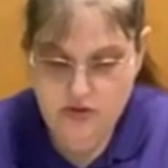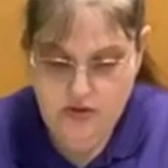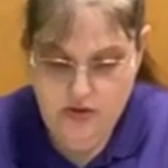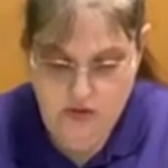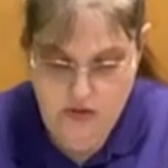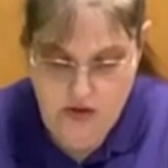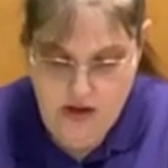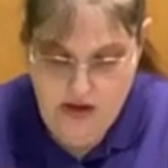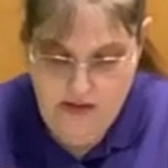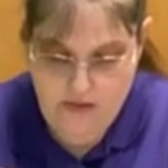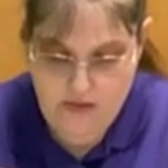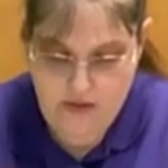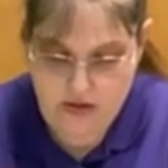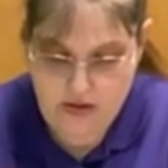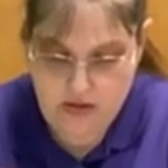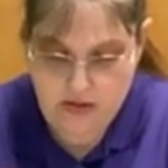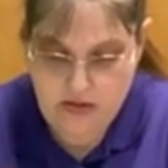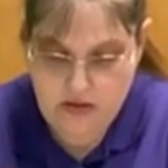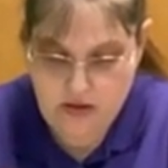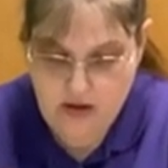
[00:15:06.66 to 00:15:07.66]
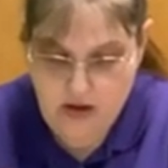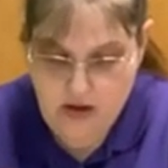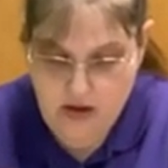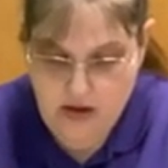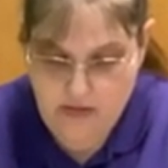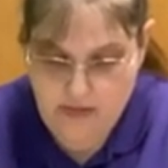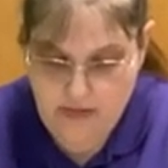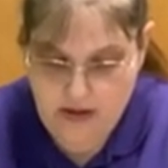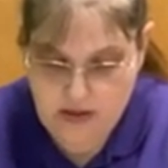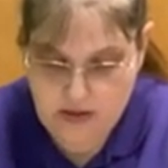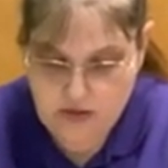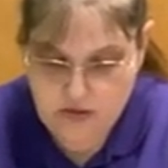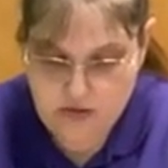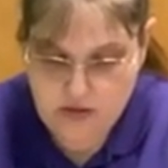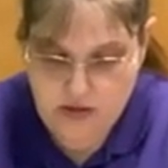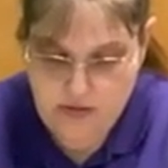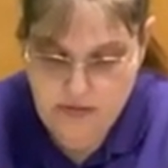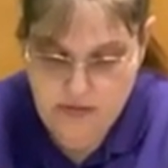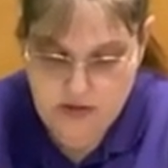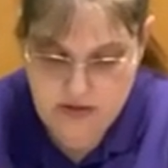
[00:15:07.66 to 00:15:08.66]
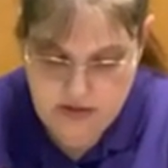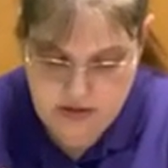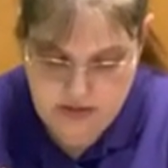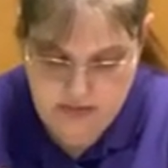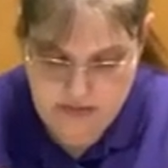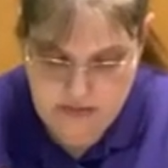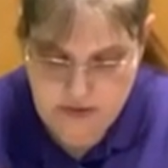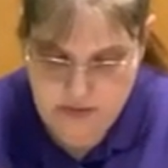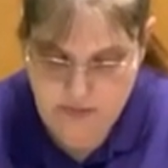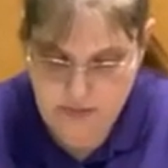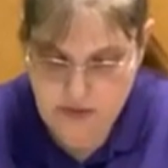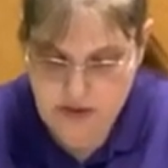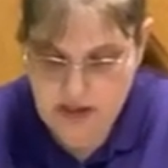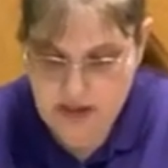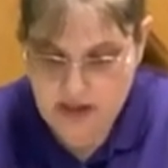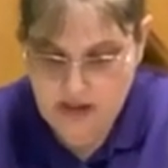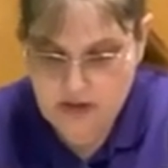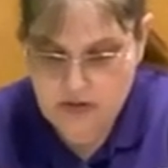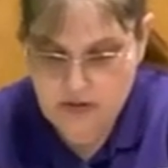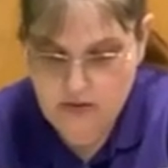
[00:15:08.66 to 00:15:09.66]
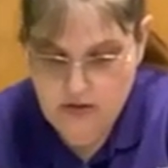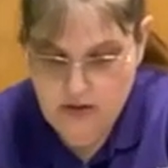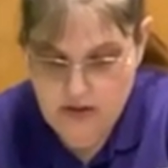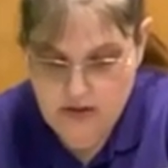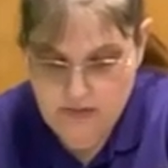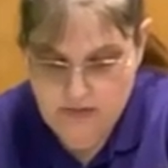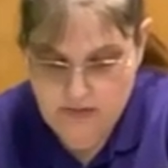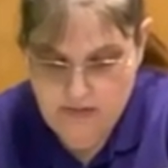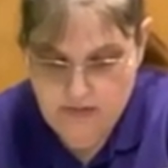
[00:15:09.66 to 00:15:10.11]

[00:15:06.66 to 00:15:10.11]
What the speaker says: So I'm gonna make sure I put some springy to it.